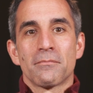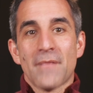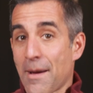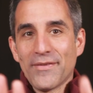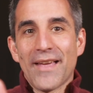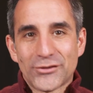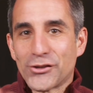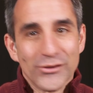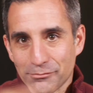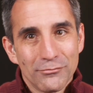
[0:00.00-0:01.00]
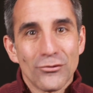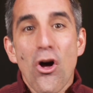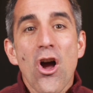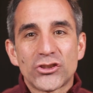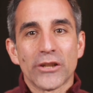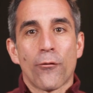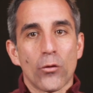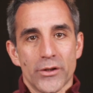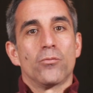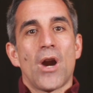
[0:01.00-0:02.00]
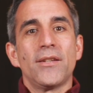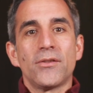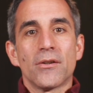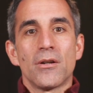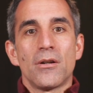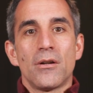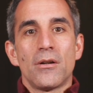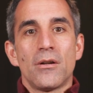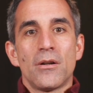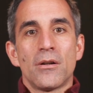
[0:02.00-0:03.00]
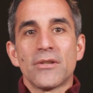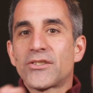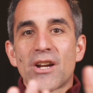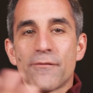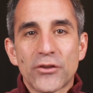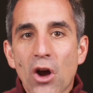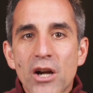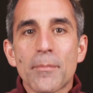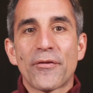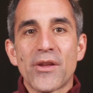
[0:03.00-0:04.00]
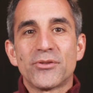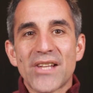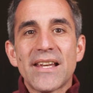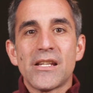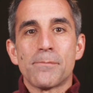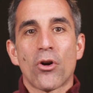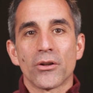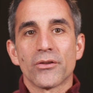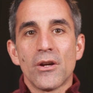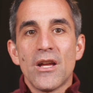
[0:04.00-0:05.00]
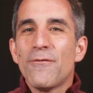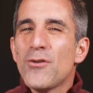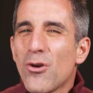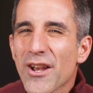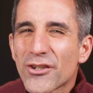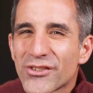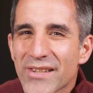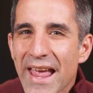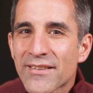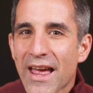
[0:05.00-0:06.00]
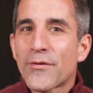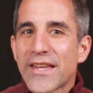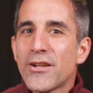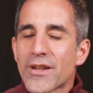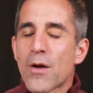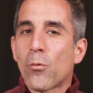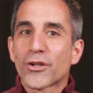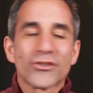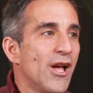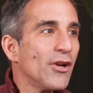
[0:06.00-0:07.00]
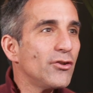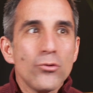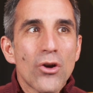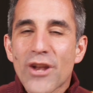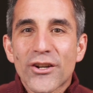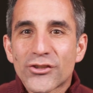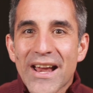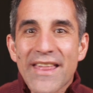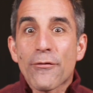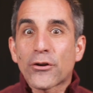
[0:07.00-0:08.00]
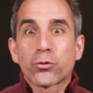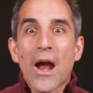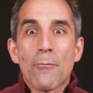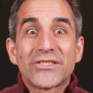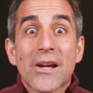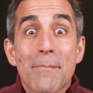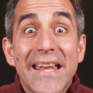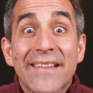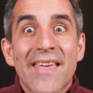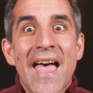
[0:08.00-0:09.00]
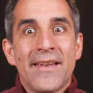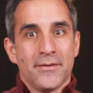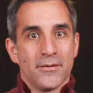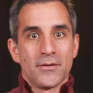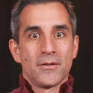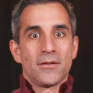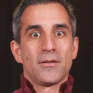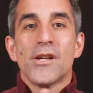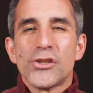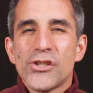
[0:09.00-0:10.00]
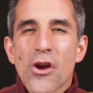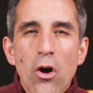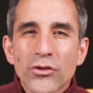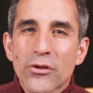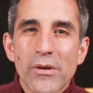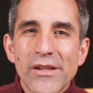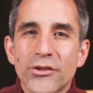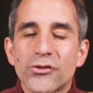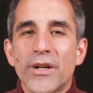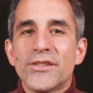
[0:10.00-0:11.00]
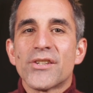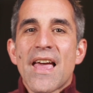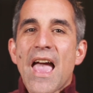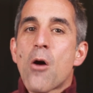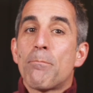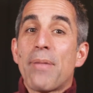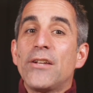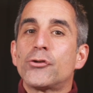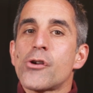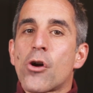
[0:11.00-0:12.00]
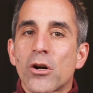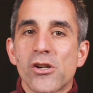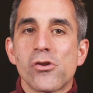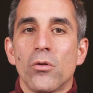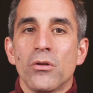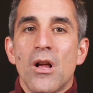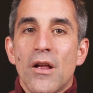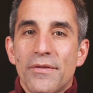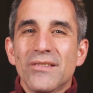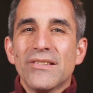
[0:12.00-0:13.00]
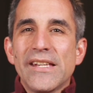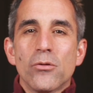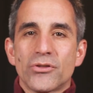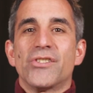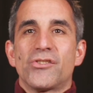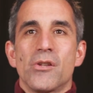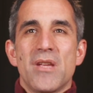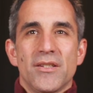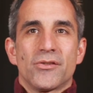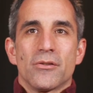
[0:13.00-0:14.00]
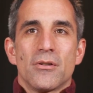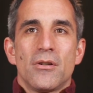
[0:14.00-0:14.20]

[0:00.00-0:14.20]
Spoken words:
I mean, that's just logic for you, right? Let's not even talk about the obscenity part. If you don't understand how the internet works, you don't understand how the crime was committed then. She also illustrates how patriarchal the legal system is.